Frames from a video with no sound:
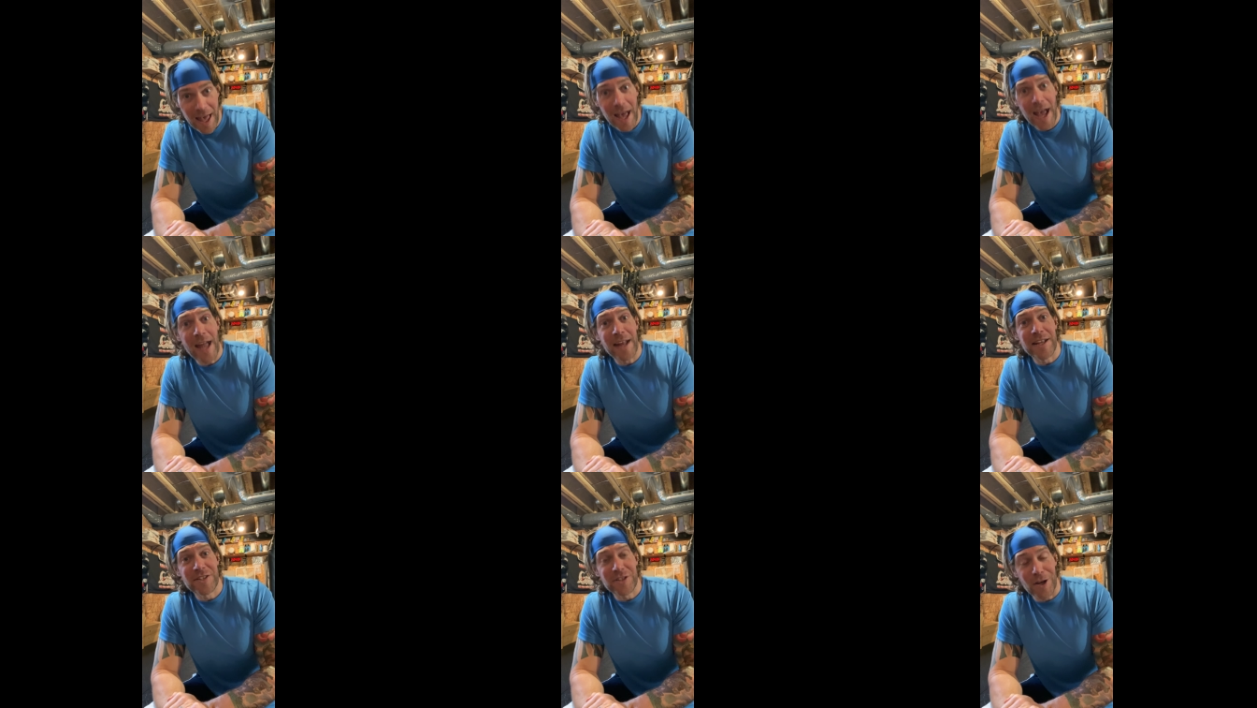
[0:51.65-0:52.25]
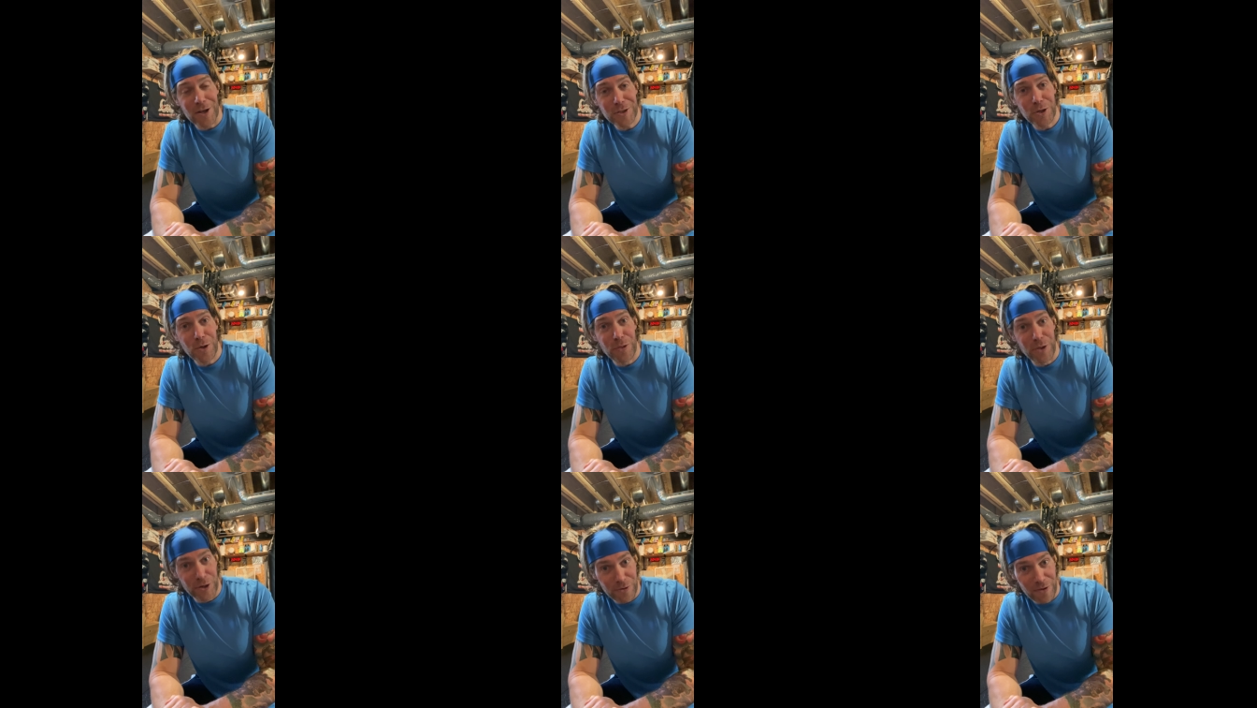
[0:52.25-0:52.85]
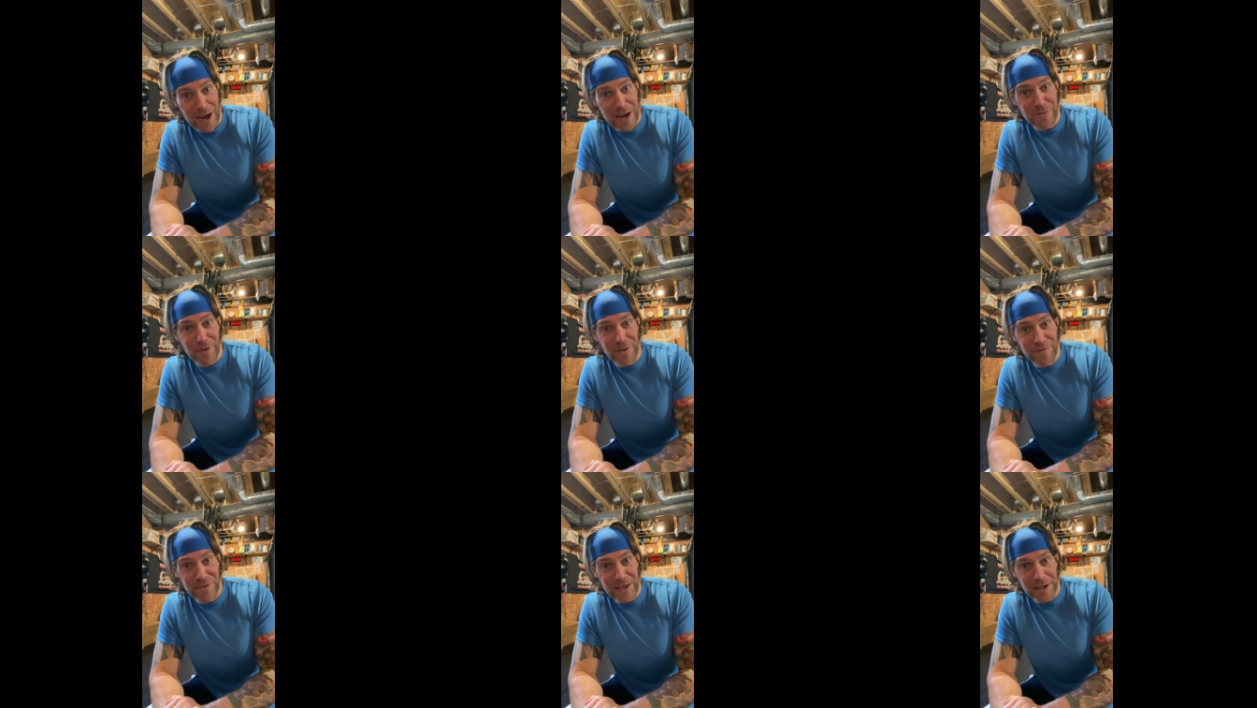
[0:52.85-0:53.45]
and it's also the great
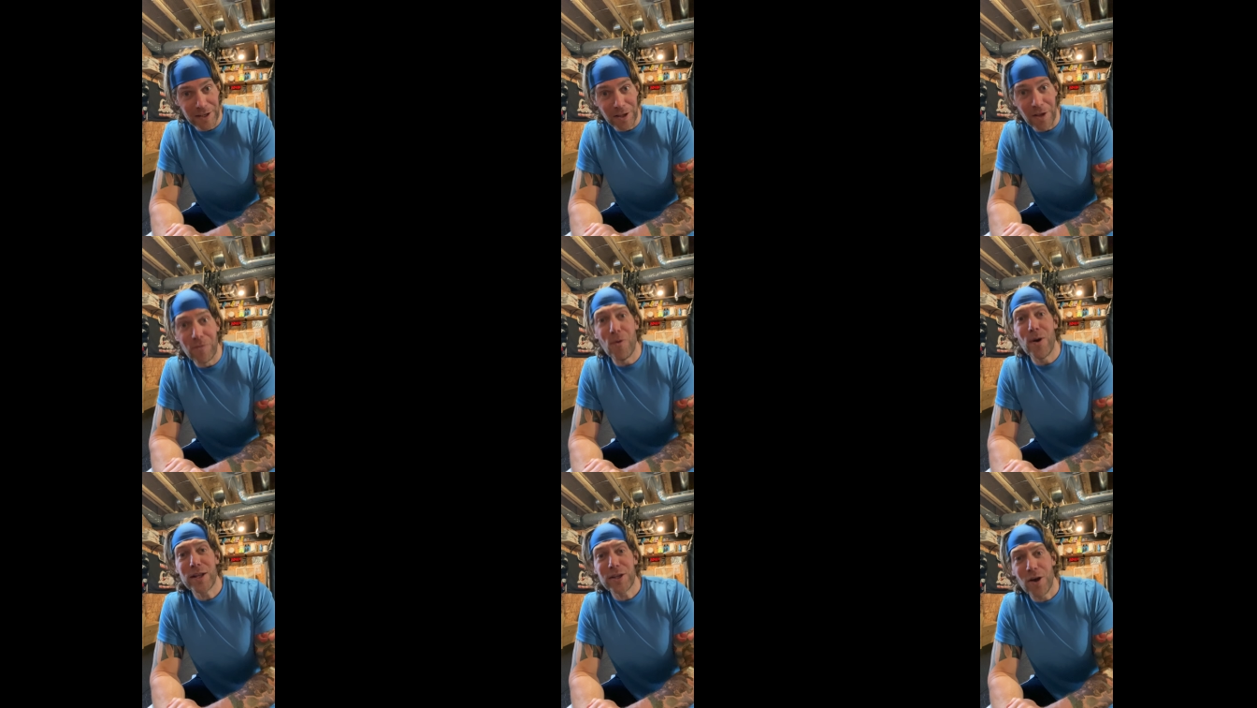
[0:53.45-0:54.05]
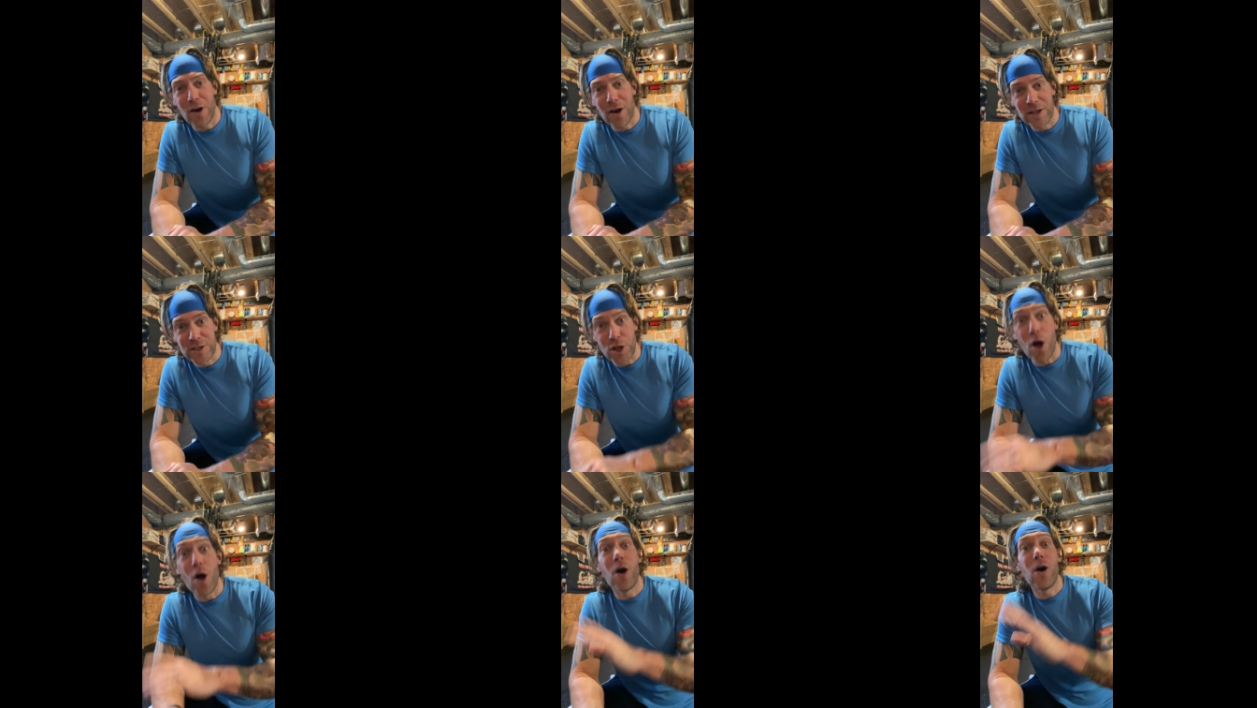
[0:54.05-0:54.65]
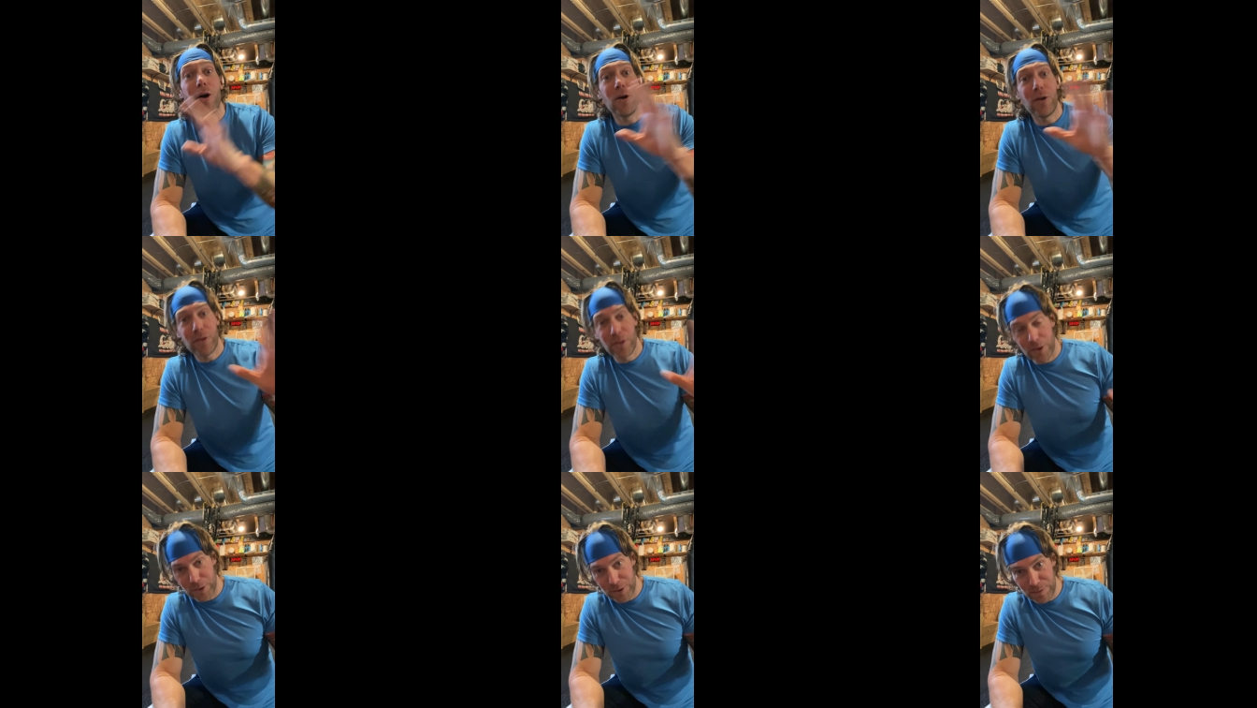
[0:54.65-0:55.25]
reveal of what caused all
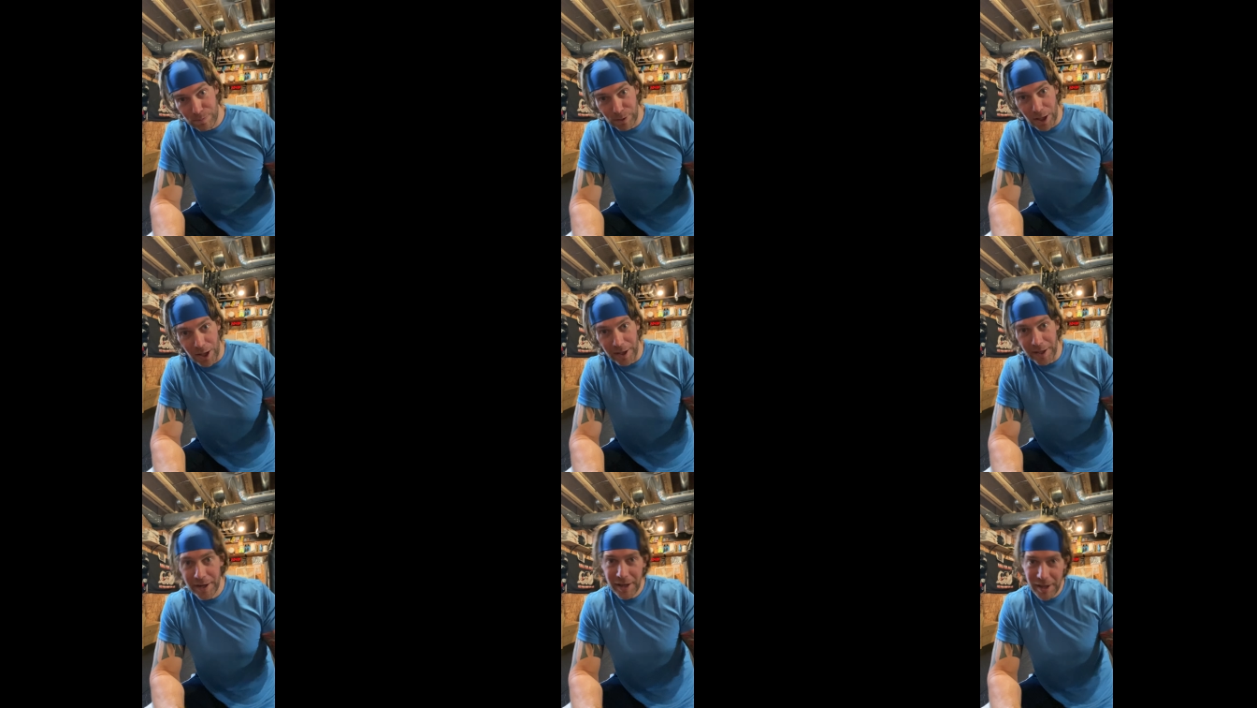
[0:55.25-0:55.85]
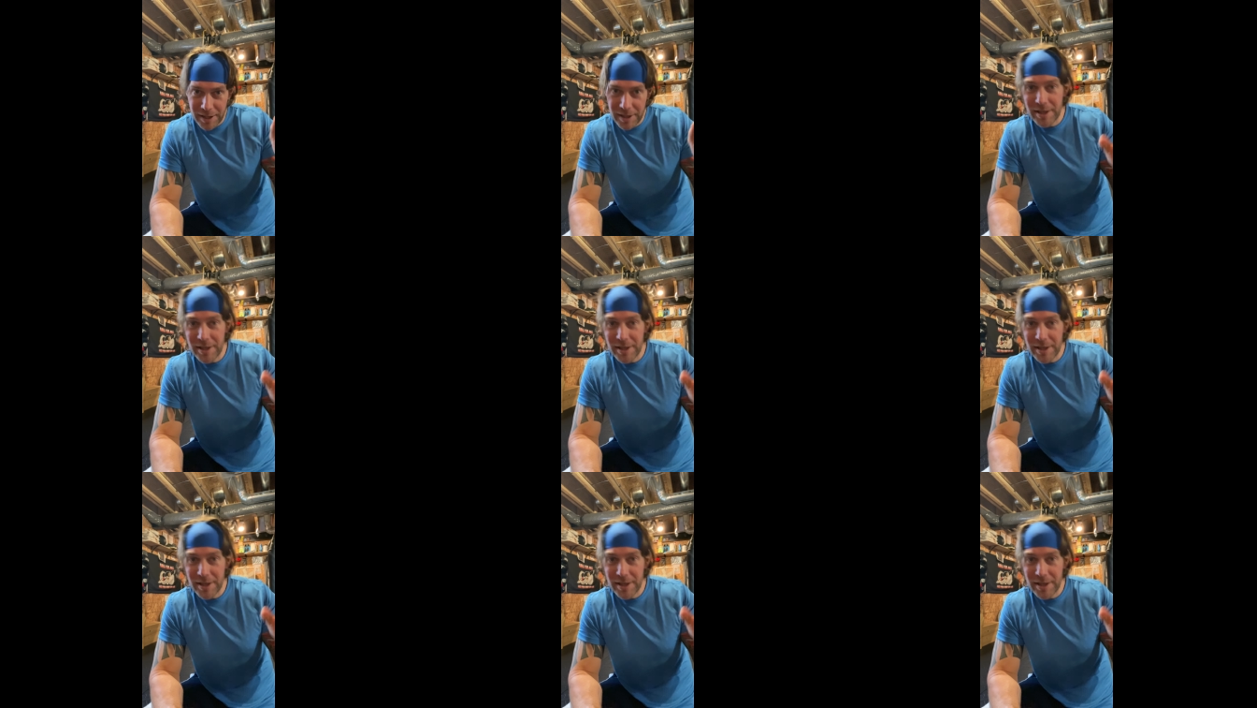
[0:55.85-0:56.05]
those blood